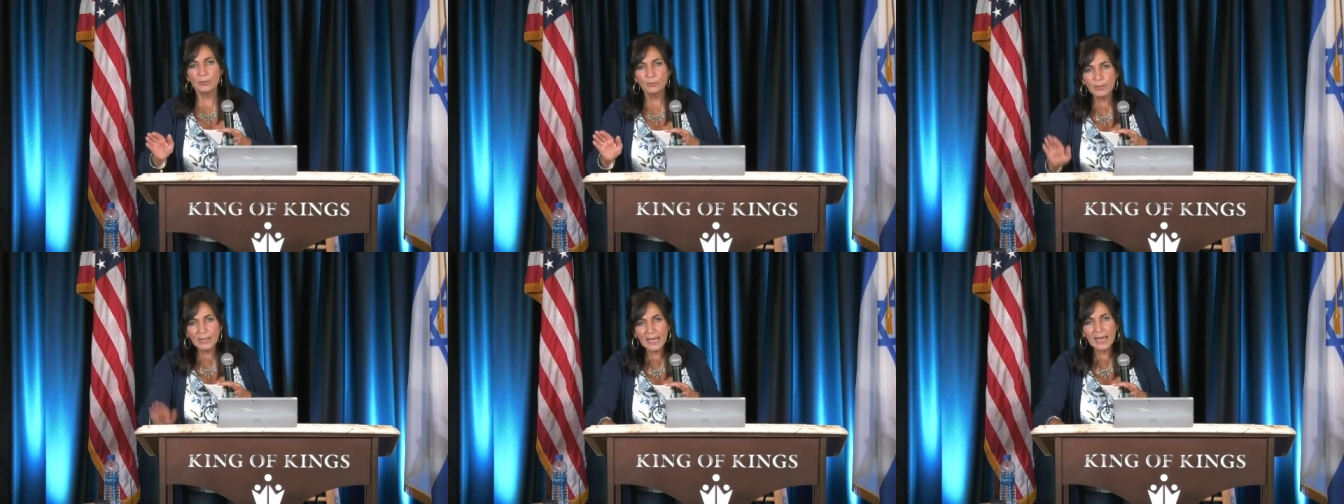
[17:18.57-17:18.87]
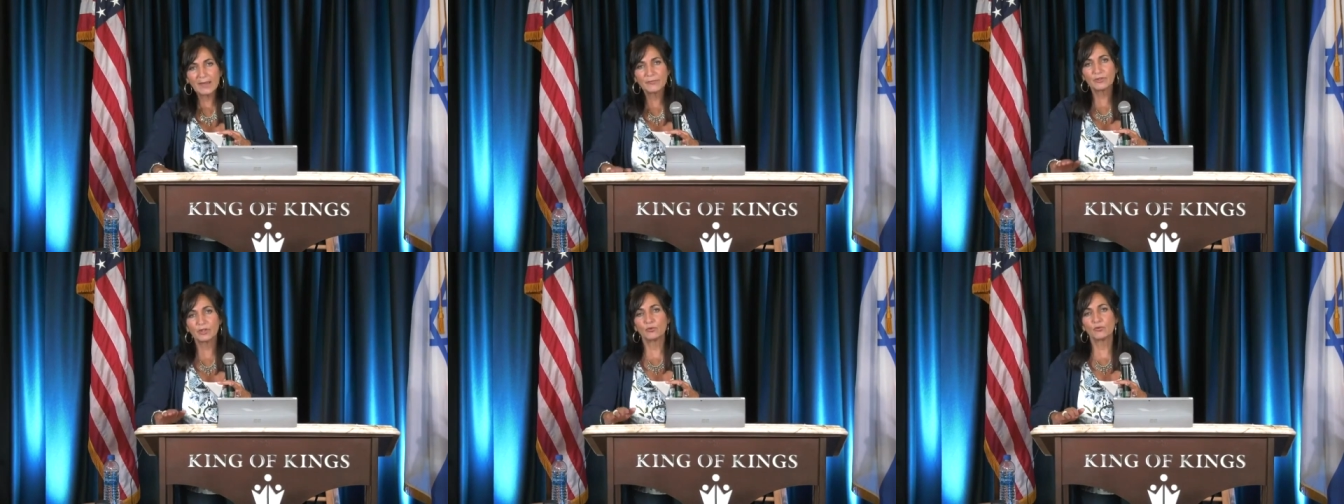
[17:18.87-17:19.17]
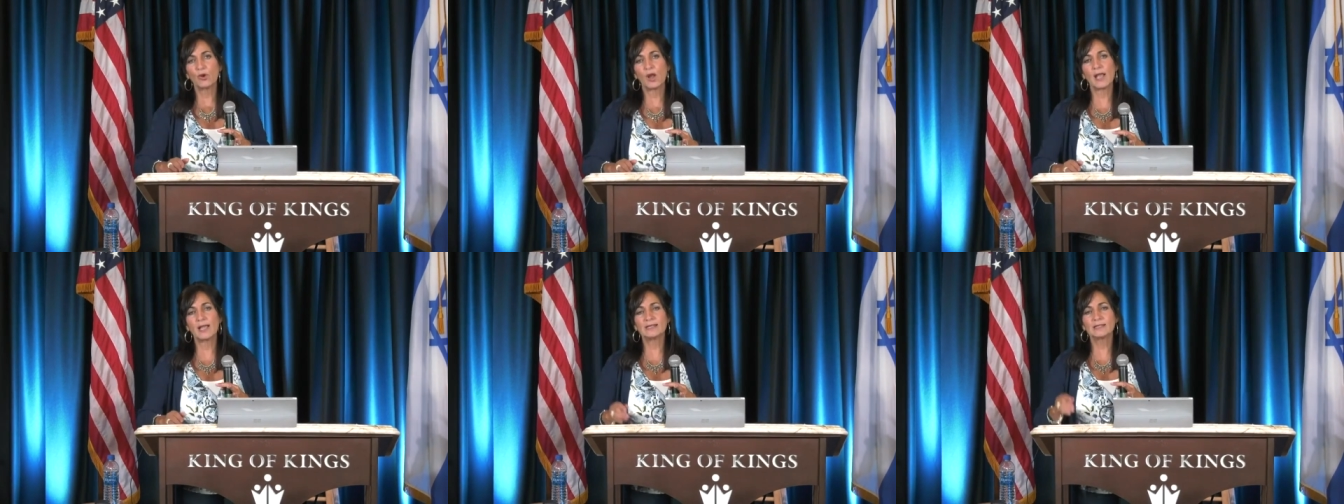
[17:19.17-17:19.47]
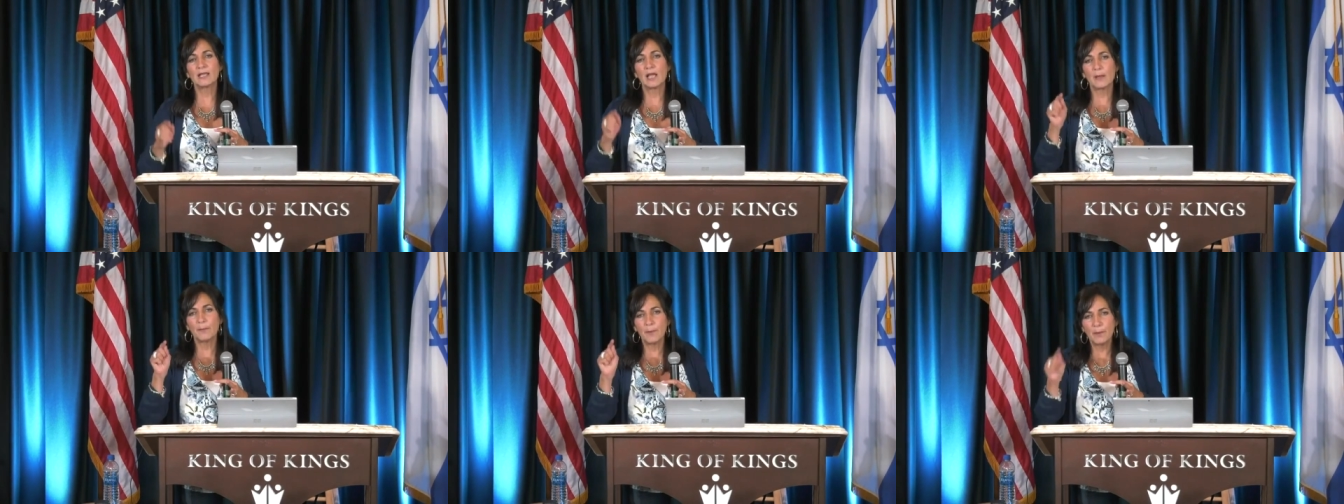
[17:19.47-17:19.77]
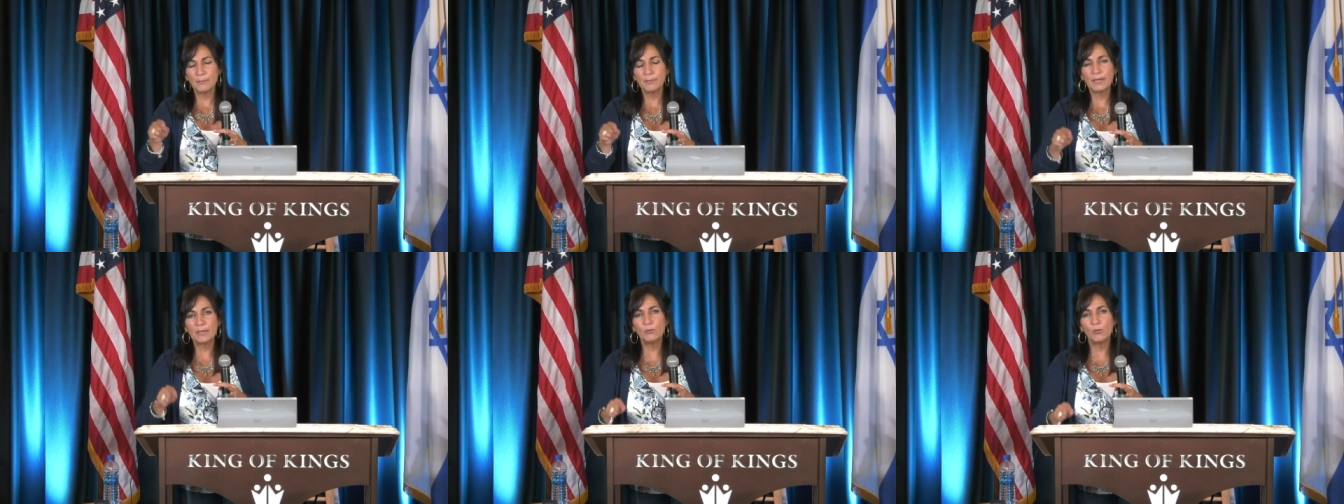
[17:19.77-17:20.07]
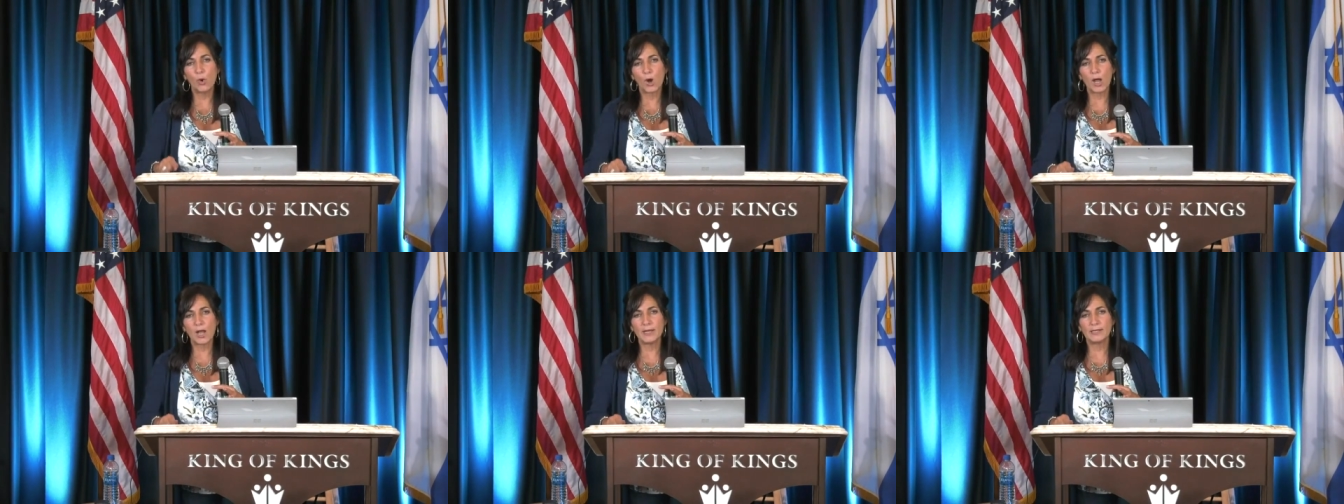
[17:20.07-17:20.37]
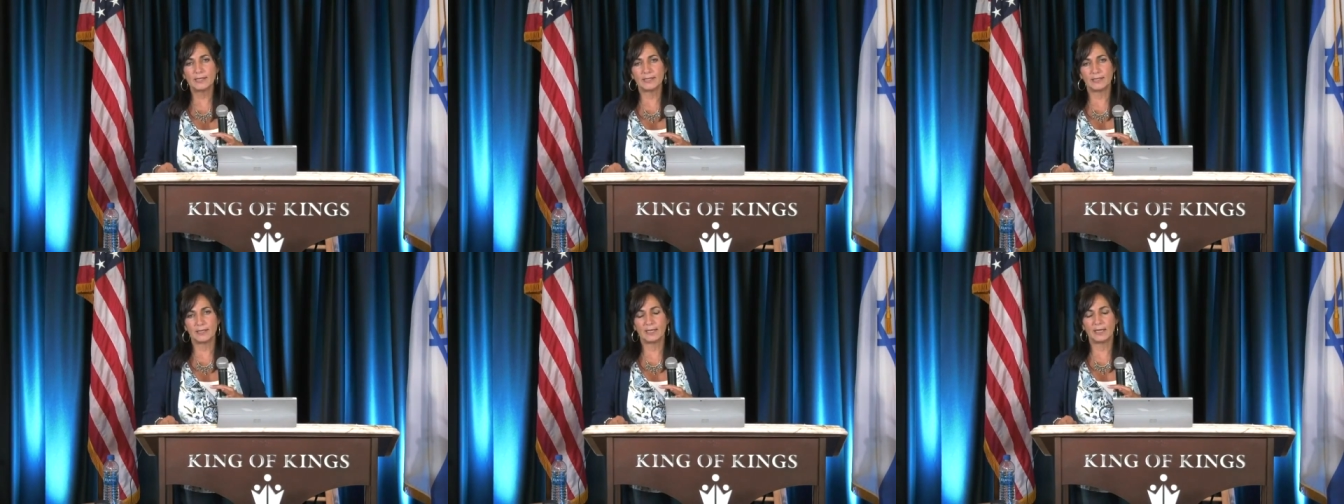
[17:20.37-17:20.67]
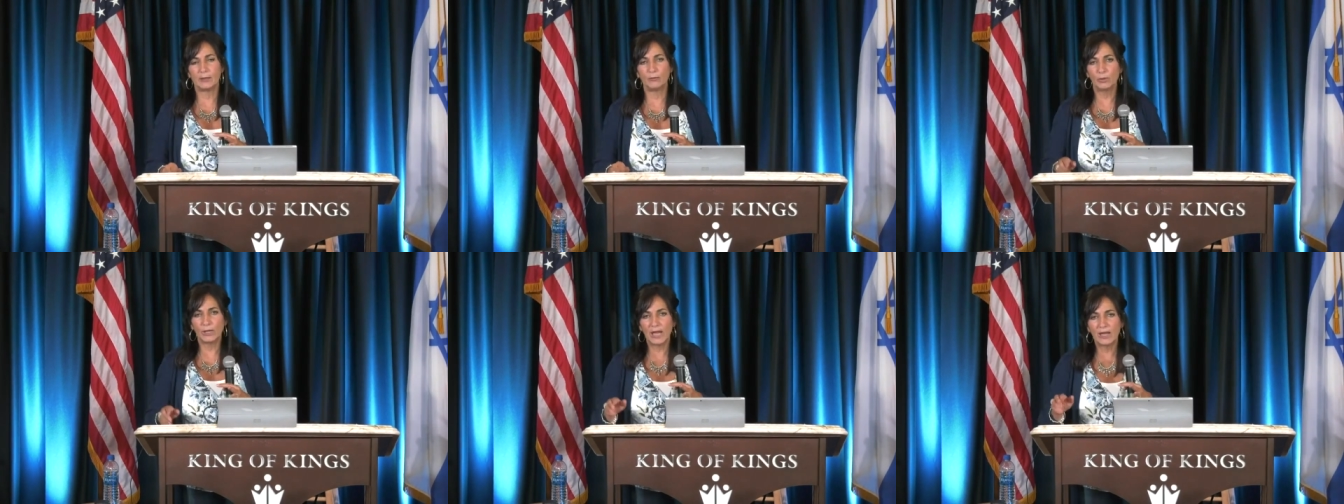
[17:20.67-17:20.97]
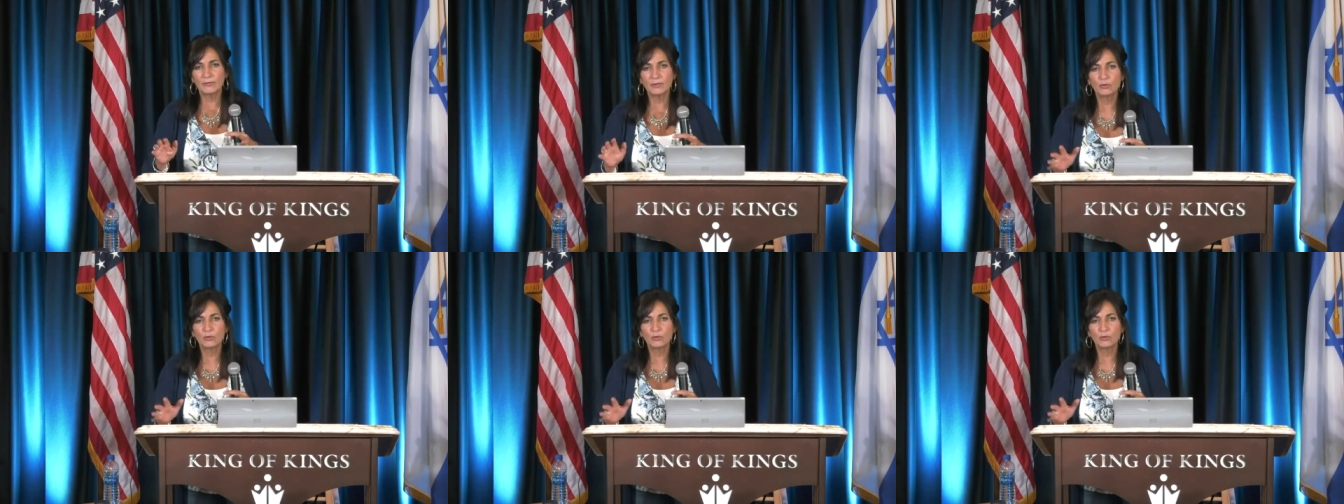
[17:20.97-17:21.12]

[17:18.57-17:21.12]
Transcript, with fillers: See, we have to rise up and be one in Him.